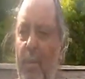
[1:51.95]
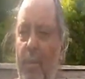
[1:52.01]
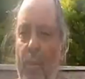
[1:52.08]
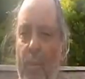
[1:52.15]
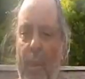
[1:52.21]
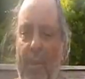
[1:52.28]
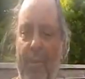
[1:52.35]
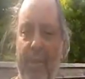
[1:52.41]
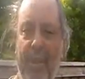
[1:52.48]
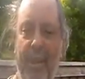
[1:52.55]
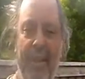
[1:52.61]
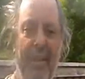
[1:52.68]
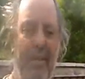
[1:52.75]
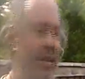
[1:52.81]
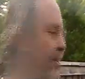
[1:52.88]
We're
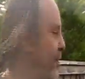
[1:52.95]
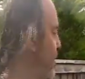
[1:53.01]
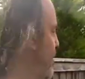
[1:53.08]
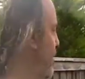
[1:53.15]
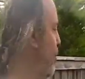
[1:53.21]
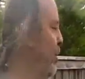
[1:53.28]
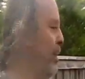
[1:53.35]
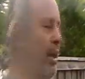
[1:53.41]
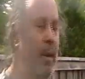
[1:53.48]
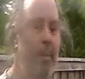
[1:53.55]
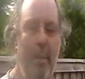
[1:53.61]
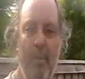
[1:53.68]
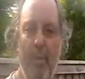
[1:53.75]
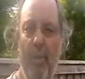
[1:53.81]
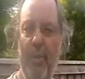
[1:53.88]
feeling that we're going to
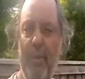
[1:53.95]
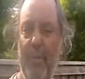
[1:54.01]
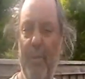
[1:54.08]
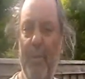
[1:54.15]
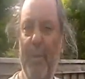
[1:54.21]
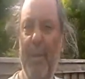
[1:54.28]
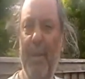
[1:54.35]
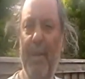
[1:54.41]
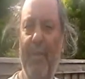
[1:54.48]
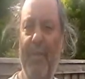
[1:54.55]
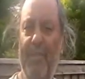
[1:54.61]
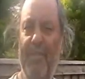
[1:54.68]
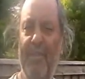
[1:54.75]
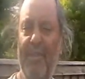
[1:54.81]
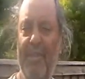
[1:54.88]
be moving from here. This
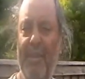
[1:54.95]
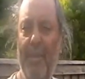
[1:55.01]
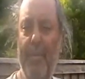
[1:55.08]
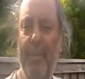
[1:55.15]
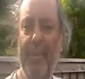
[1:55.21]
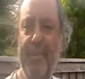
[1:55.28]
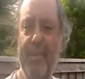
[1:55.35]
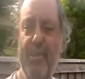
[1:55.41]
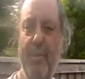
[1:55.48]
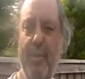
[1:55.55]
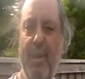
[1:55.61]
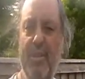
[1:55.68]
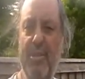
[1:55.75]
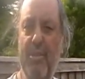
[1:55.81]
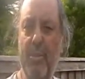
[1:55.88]
is a temporary
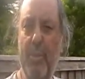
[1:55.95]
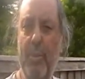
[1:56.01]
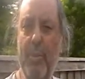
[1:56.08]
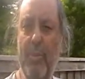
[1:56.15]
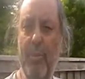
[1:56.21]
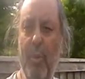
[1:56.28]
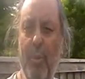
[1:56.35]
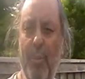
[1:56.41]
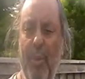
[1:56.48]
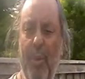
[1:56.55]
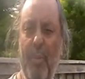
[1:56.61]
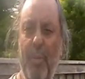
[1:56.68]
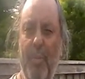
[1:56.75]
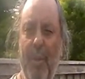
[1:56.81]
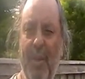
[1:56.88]
situation to move to a more
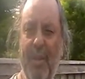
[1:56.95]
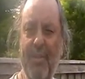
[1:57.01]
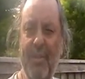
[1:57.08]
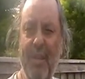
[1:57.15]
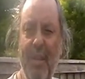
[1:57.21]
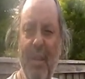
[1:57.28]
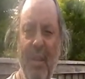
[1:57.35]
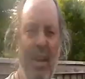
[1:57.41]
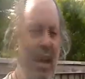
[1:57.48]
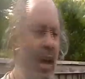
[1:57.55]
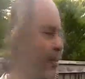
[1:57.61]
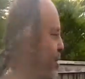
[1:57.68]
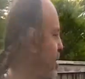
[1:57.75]
permanent place, and we